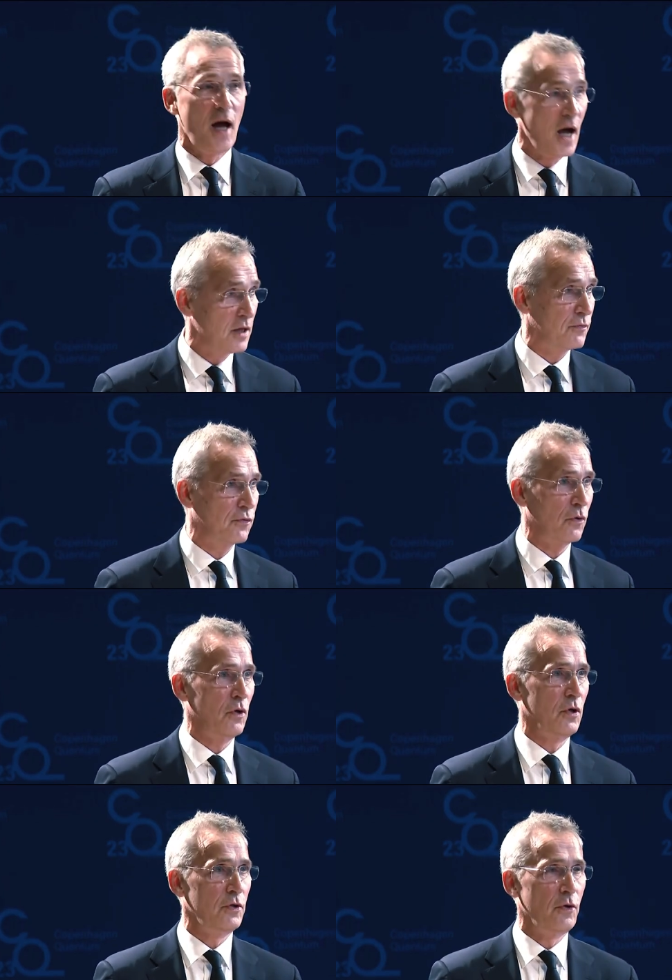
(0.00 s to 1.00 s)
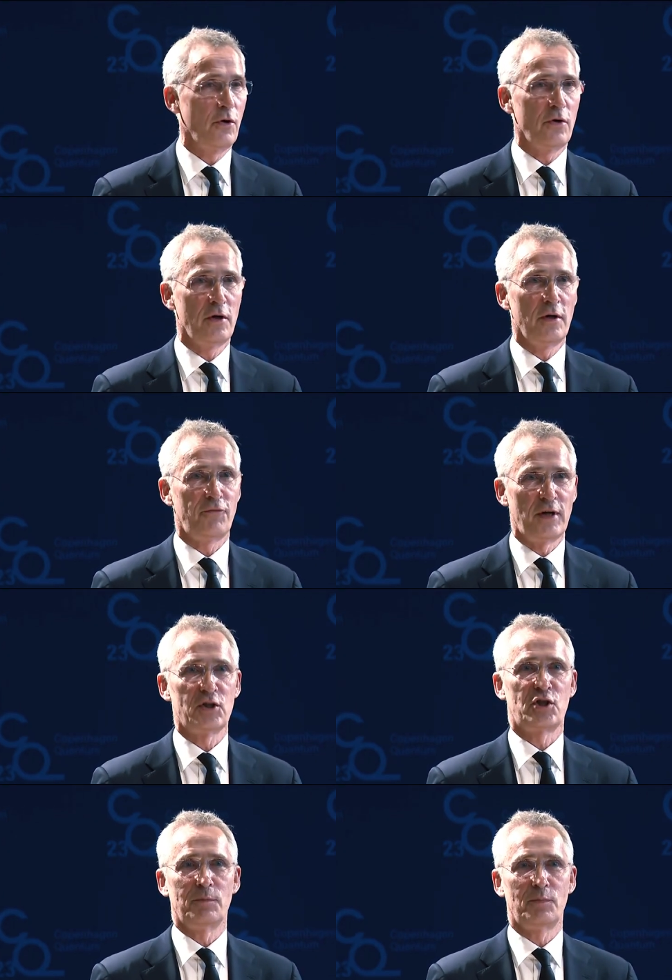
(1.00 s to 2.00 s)
and for your uh,
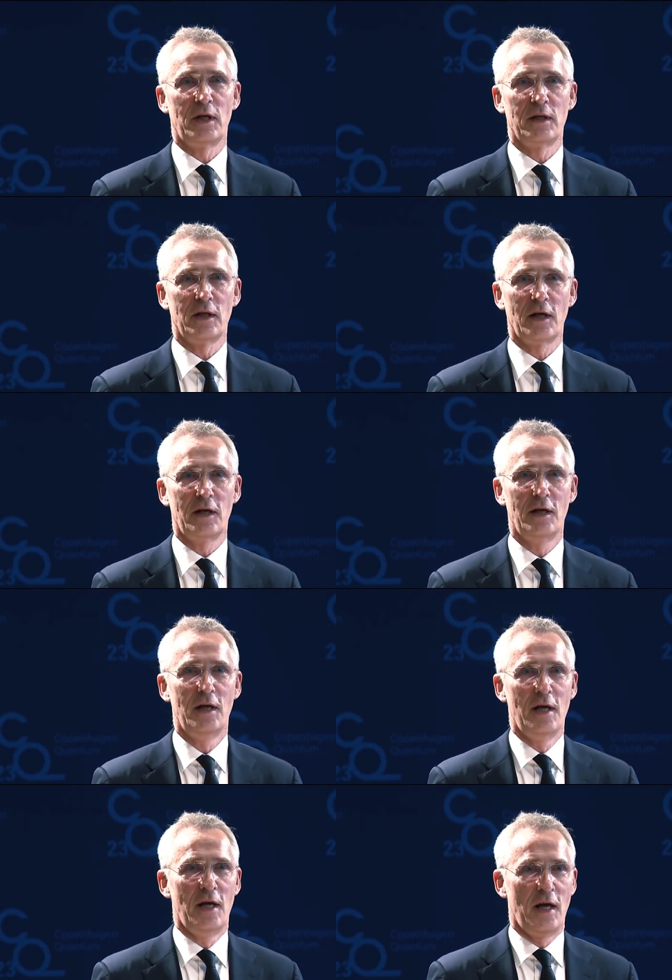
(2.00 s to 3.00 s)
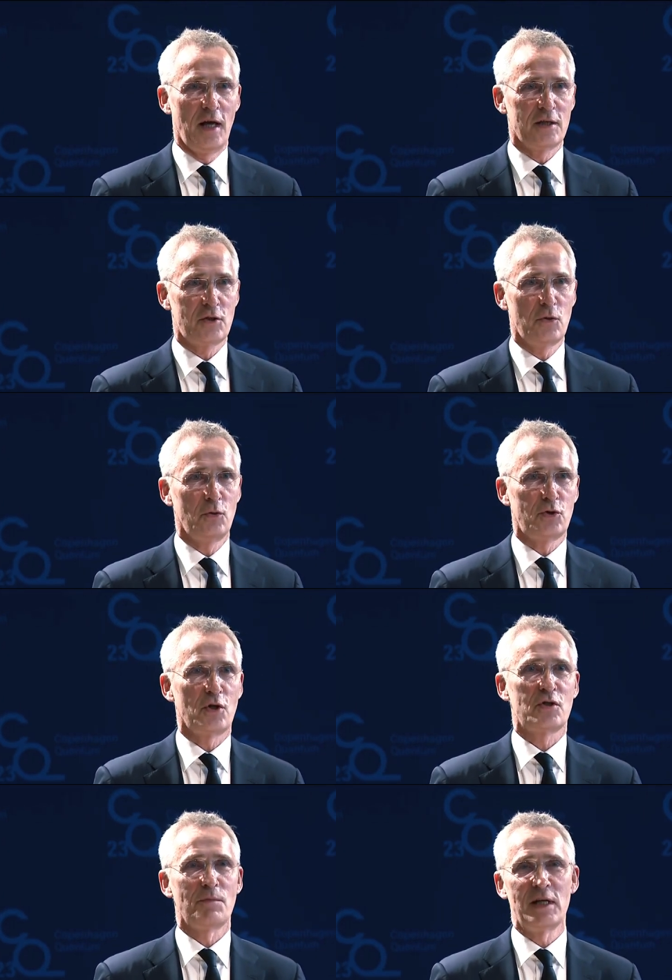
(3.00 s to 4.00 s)
friendship. And uh, as you
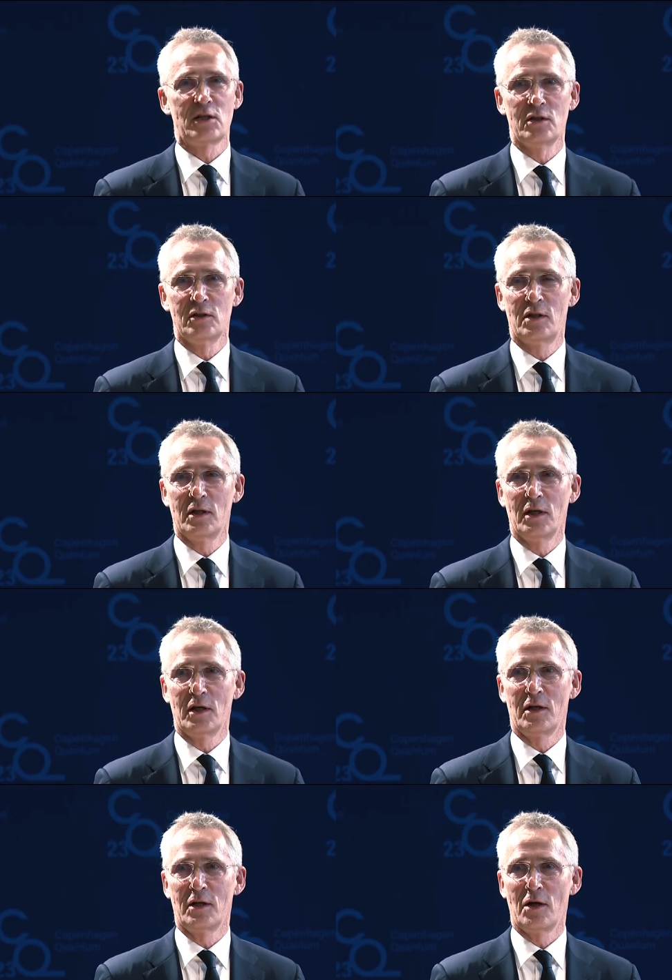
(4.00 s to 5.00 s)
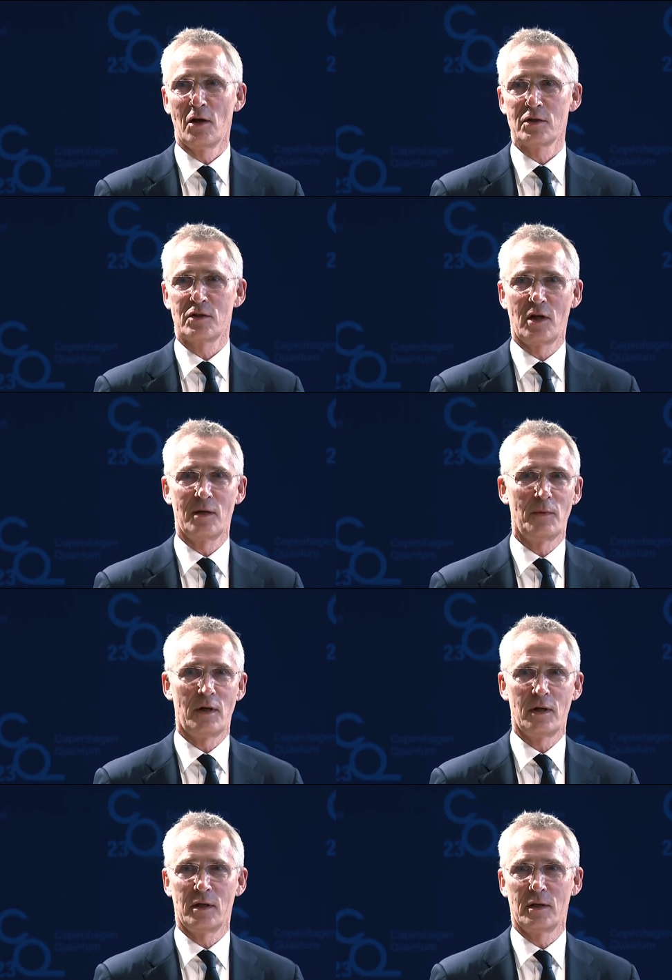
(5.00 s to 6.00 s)
just mentioned, last time
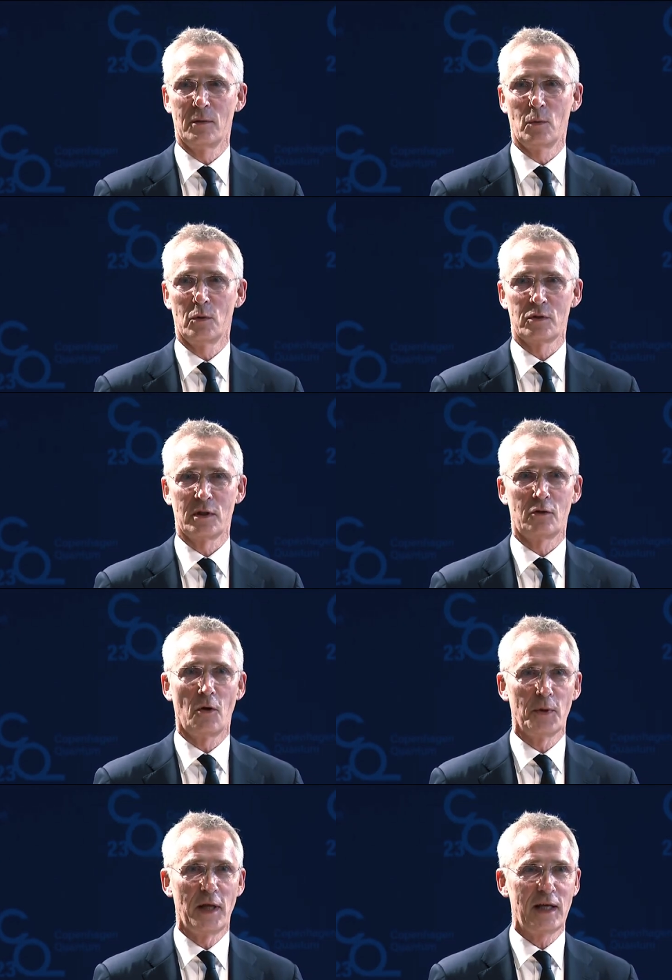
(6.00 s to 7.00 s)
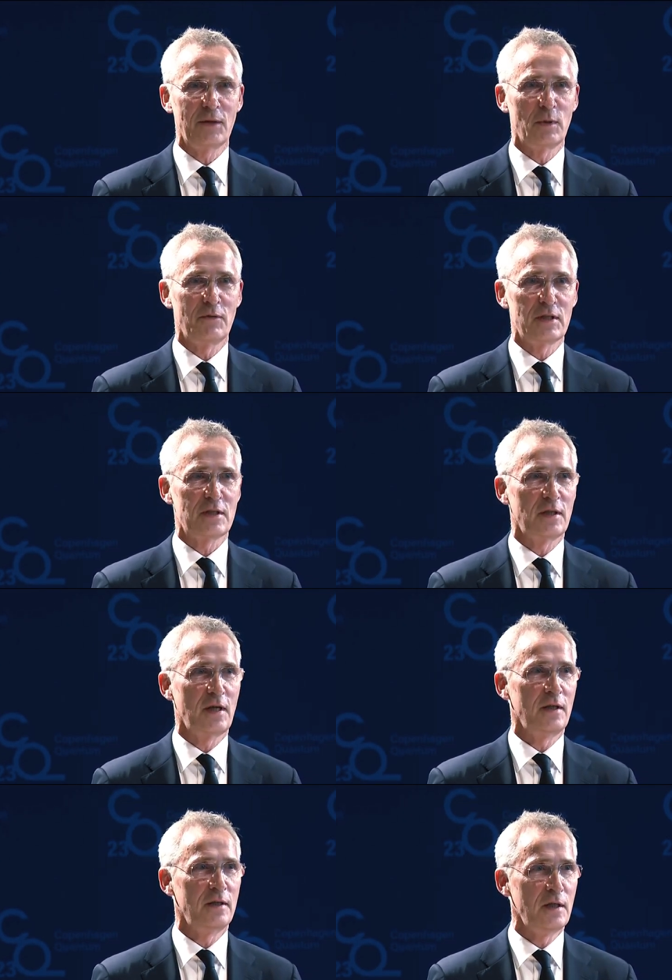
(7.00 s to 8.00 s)
I was in Copenhagen, we visited
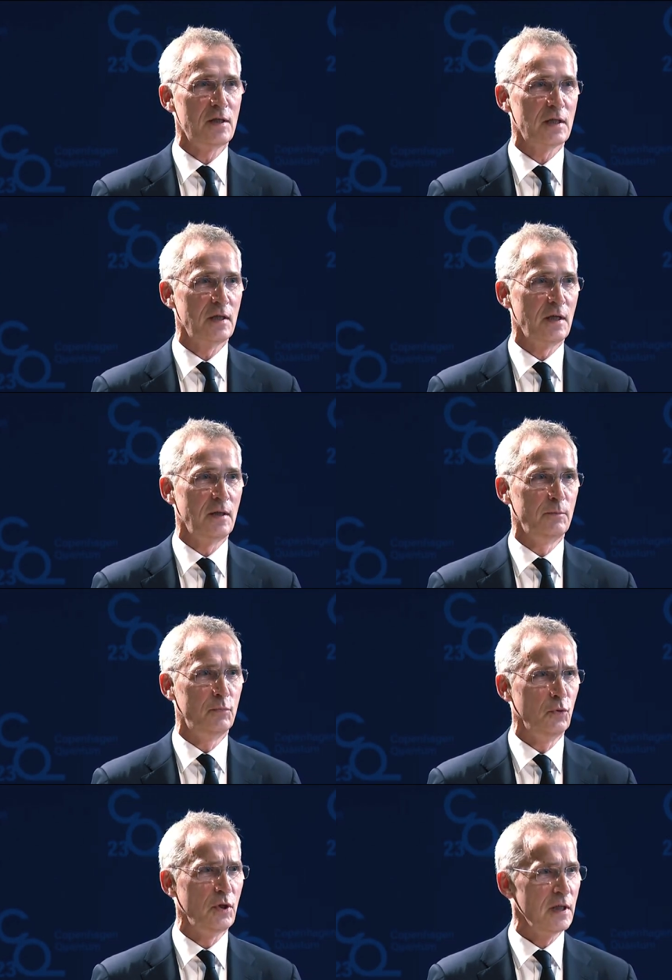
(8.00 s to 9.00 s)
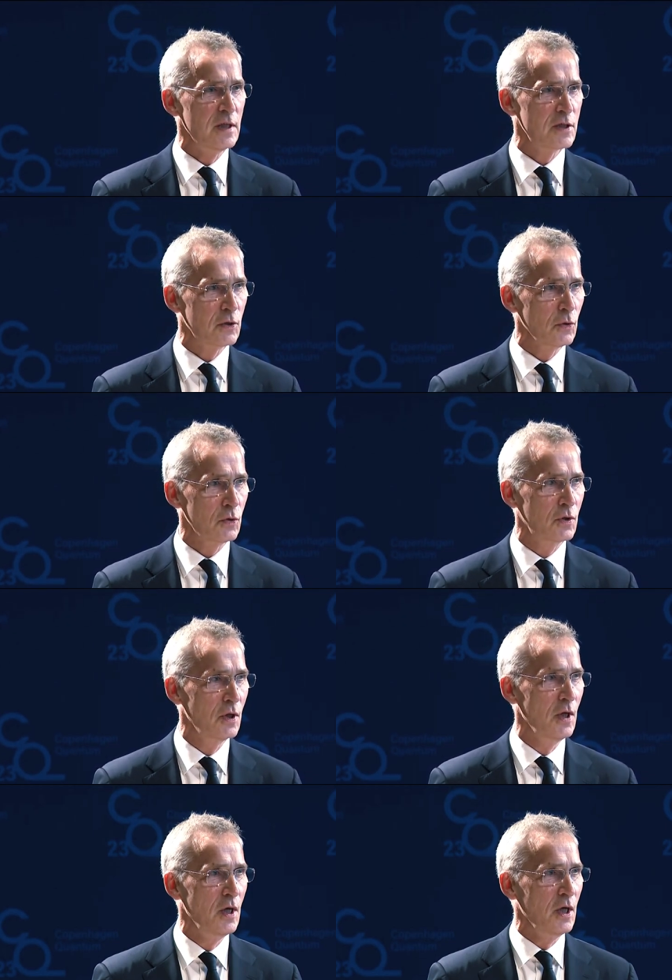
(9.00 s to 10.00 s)
the Niels Bohr Institute.
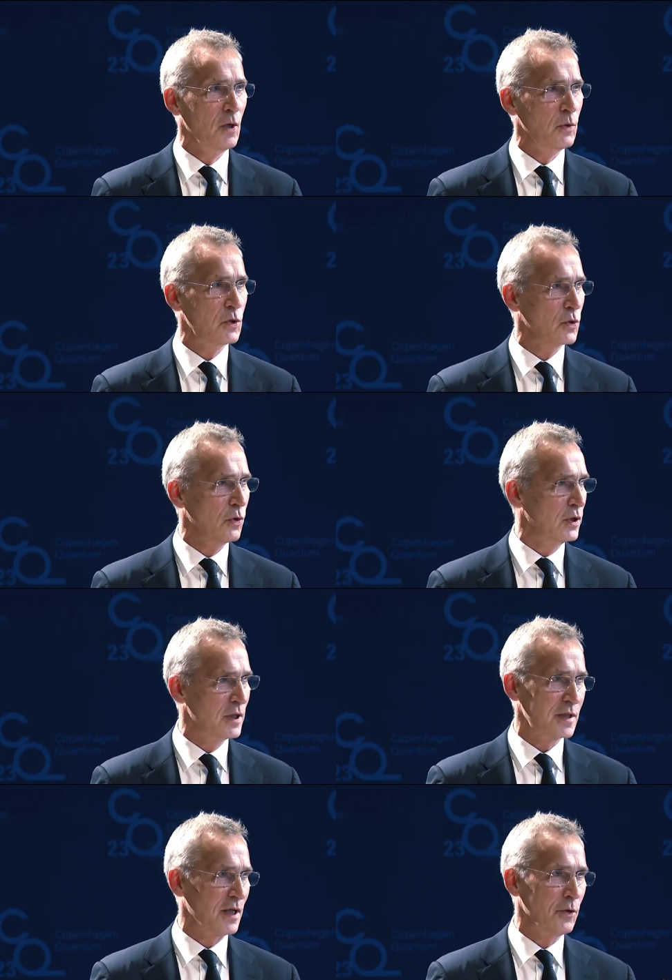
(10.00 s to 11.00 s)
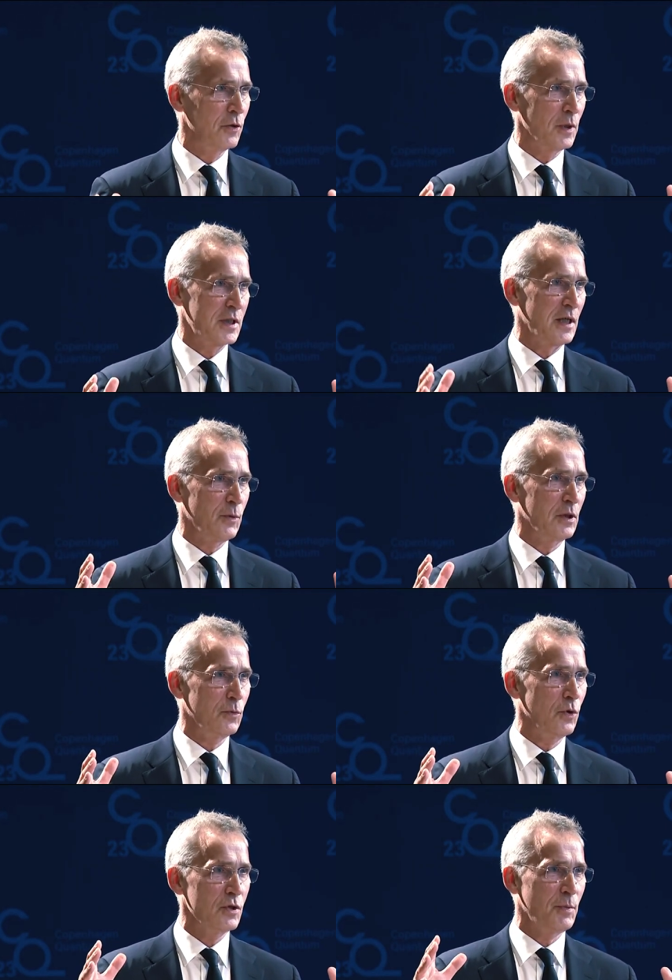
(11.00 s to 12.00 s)
We saw this, I don't know exactly what
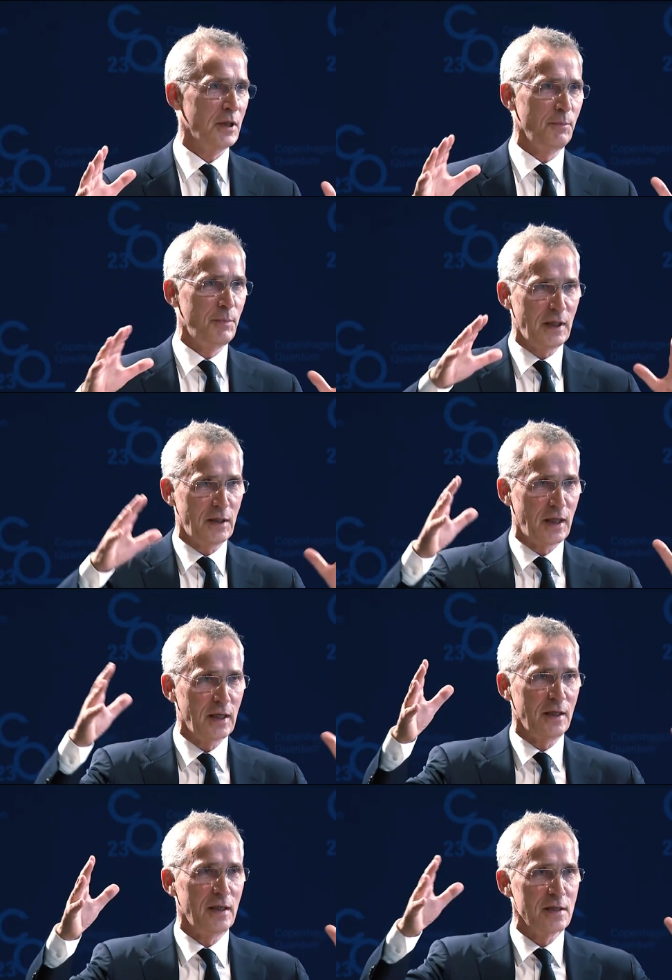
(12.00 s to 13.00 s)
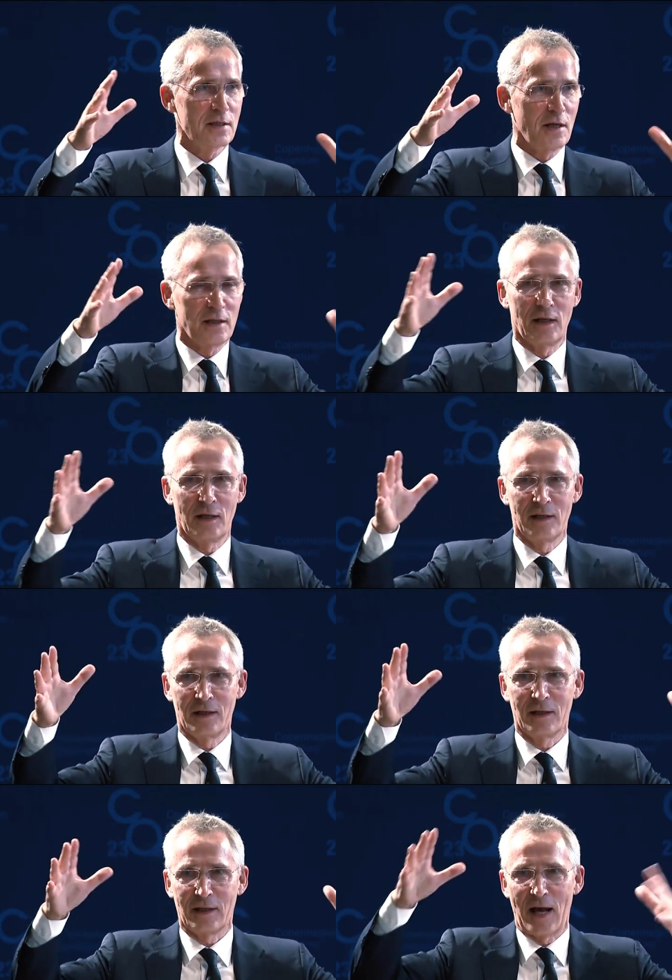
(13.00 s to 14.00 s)
it was, but a big thing inside a,
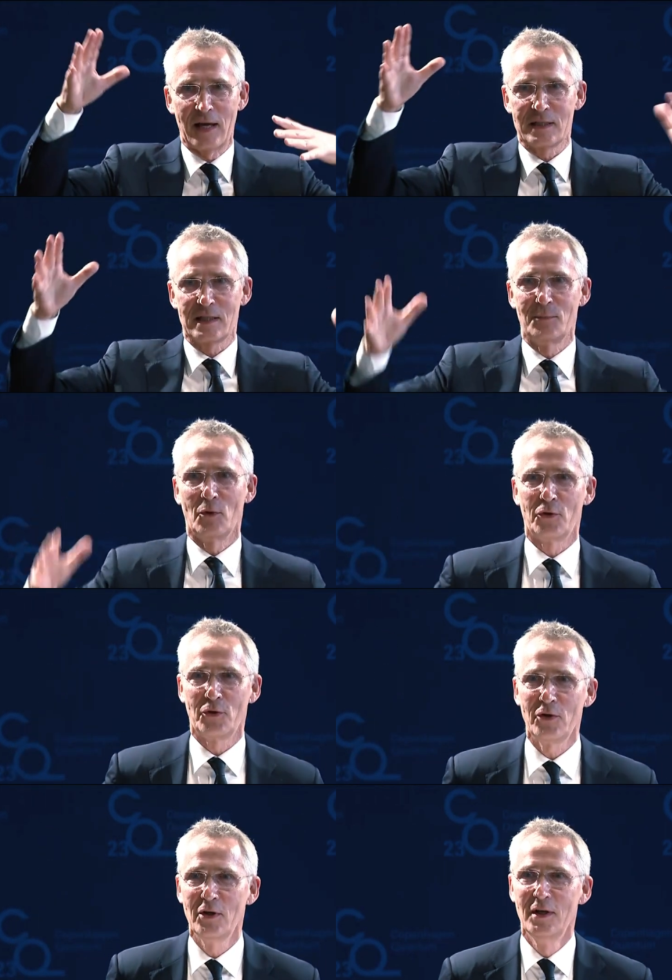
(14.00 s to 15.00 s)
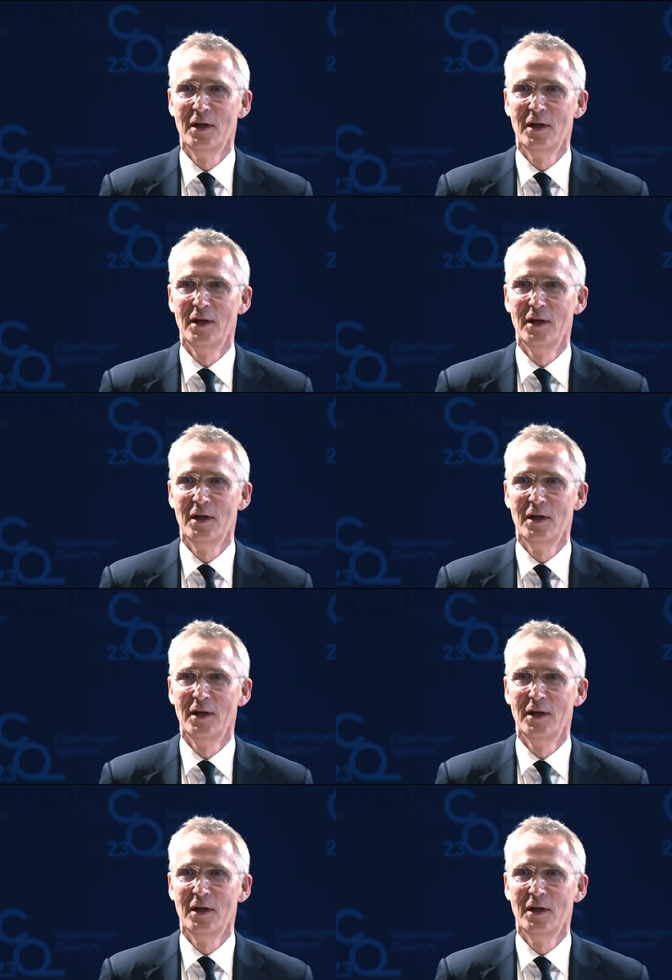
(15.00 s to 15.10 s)
a glass monitor.